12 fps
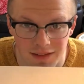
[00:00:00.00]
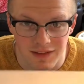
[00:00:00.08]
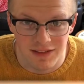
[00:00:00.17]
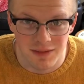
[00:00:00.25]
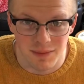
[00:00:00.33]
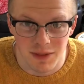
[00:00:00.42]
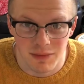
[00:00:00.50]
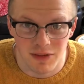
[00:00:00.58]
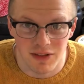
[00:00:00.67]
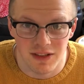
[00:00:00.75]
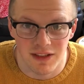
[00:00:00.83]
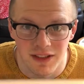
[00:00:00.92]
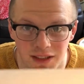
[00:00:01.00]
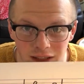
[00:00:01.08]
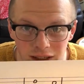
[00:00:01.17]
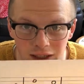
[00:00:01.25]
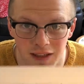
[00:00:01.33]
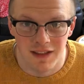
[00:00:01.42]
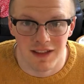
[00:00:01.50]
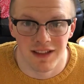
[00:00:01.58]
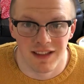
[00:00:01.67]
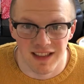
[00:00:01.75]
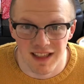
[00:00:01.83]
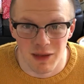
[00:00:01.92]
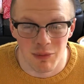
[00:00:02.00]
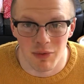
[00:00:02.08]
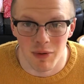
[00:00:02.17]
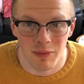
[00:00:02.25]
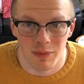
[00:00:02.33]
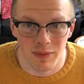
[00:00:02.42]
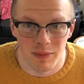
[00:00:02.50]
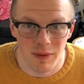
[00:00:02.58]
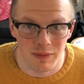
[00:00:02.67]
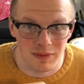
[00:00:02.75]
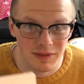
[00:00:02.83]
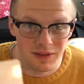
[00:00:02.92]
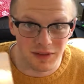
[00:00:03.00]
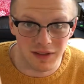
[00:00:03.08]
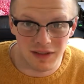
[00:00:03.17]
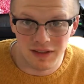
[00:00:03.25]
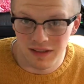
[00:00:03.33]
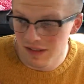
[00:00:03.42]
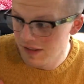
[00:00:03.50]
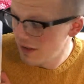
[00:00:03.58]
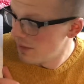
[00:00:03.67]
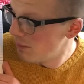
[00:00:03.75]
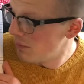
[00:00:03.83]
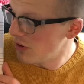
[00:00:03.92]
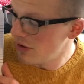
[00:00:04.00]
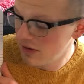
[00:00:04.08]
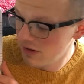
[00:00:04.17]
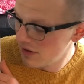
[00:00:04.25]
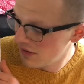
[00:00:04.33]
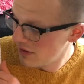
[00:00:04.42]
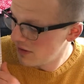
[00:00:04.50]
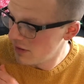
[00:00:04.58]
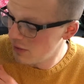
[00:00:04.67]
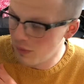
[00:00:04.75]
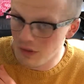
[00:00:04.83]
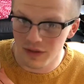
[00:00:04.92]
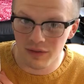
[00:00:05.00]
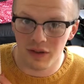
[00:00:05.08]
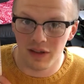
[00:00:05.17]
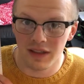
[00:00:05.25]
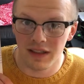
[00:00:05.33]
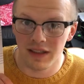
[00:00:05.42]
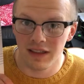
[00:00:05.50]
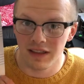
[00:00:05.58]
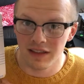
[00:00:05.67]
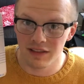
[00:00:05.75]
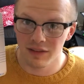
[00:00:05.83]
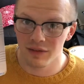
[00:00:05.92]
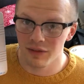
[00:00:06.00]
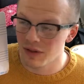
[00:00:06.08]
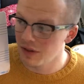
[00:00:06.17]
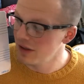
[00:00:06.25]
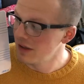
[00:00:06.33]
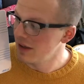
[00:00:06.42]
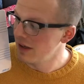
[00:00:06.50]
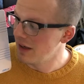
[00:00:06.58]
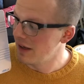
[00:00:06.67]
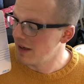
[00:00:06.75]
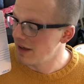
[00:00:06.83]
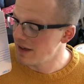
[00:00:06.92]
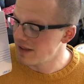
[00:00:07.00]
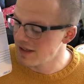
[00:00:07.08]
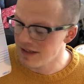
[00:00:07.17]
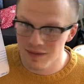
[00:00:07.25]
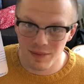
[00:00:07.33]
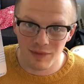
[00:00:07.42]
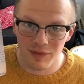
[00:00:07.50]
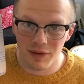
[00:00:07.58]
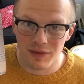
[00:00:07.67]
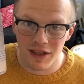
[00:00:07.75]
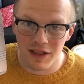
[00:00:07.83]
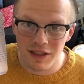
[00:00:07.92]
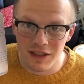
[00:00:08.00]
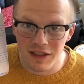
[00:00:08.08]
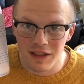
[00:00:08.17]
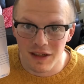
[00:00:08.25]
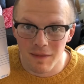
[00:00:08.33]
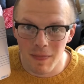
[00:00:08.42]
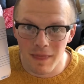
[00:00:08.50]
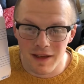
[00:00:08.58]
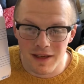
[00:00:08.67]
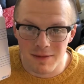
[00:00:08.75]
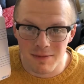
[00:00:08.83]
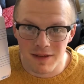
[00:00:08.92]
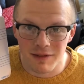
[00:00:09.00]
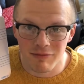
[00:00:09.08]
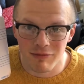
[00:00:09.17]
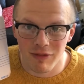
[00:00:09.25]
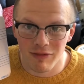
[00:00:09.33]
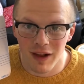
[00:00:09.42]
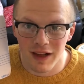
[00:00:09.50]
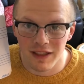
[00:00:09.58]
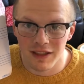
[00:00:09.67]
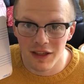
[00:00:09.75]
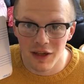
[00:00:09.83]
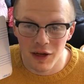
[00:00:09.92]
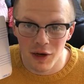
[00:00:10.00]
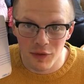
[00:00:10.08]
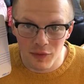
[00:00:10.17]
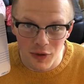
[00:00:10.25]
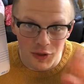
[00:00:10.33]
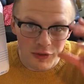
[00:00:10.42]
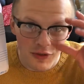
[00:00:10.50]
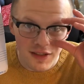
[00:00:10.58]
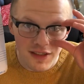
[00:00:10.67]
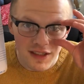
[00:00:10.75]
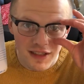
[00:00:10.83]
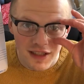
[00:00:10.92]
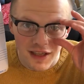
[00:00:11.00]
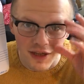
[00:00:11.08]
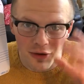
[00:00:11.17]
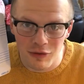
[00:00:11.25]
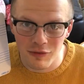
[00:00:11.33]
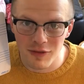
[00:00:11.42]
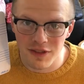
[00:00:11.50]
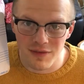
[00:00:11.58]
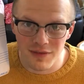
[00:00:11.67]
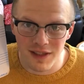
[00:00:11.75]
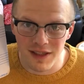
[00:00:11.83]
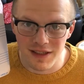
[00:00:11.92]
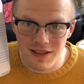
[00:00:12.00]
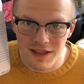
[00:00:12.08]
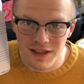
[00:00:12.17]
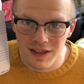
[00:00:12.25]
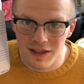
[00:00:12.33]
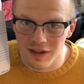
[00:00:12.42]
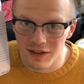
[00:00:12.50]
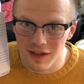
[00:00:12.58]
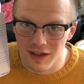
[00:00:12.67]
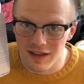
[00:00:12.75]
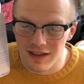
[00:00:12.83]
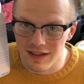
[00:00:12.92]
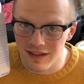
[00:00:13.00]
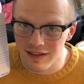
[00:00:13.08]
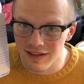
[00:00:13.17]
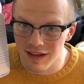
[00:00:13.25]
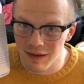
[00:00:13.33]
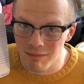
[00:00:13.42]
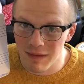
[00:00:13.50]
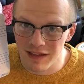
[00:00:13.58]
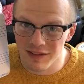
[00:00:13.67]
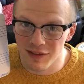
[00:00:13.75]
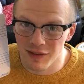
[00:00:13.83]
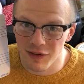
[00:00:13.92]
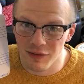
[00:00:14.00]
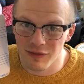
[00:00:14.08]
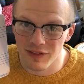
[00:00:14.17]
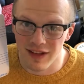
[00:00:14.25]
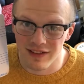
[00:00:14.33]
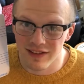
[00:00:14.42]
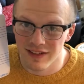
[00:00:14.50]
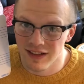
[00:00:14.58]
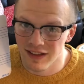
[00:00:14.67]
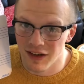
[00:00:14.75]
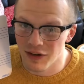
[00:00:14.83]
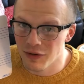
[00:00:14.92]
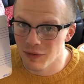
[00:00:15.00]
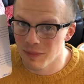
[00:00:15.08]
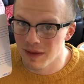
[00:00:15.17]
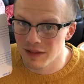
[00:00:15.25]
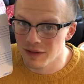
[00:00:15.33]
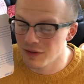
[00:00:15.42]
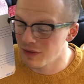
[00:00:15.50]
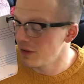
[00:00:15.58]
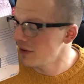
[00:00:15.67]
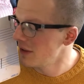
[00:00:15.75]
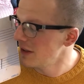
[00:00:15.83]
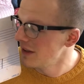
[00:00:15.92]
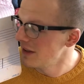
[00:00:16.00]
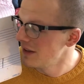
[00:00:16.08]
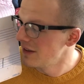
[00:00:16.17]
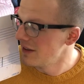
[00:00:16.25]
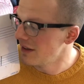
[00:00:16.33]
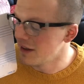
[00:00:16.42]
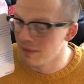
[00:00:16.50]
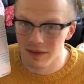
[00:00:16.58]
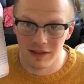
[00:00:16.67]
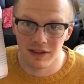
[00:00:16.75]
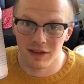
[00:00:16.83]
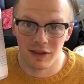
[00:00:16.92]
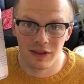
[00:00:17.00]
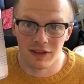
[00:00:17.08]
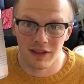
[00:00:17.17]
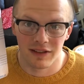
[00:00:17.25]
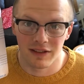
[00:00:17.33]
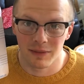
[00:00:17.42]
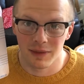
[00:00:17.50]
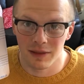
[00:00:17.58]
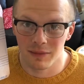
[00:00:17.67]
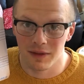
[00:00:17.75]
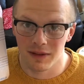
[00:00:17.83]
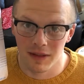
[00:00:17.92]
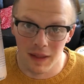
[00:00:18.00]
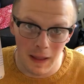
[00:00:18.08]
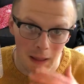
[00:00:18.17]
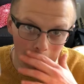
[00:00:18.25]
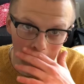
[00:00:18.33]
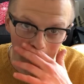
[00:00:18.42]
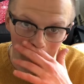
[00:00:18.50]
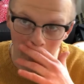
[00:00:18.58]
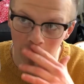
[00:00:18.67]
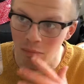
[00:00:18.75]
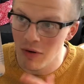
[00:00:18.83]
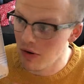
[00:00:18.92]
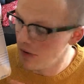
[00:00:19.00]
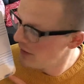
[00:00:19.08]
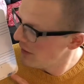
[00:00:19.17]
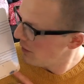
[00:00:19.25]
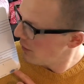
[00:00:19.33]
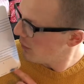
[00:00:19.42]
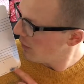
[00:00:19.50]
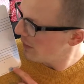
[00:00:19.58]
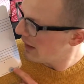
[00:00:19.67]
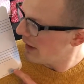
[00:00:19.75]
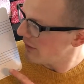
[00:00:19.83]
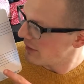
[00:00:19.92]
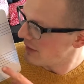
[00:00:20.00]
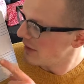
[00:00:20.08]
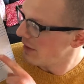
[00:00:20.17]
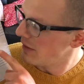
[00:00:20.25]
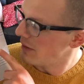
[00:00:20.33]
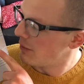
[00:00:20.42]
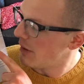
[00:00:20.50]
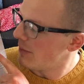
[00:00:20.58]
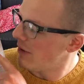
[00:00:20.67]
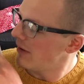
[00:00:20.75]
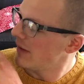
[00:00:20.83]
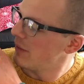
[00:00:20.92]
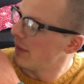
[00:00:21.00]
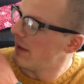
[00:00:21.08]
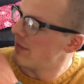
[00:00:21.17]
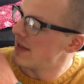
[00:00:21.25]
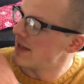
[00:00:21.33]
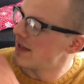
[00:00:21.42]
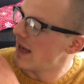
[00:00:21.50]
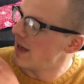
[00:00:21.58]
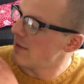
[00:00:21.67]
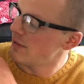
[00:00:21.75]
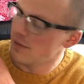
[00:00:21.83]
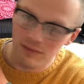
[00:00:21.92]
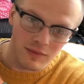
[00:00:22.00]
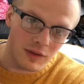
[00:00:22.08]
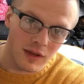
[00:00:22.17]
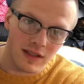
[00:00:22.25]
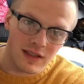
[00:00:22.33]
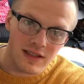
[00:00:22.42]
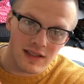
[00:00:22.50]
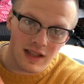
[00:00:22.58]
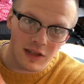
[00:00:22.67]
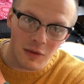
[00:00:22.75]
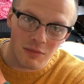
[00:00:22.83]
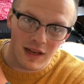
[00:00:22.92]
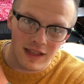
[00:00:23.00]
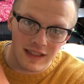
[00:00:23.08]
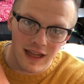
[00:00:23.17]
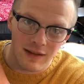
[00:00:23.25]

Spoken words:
Does it mean much? Probably won't, okay? But what you've got here is you've got a system of notation that has been refined over hundreds and hundreds of years, okay? It makes a lot of sense. I know it might not look like it makes a lot of sense to begin with. But what we have, primarily we have the stave. Okay, this is like our blank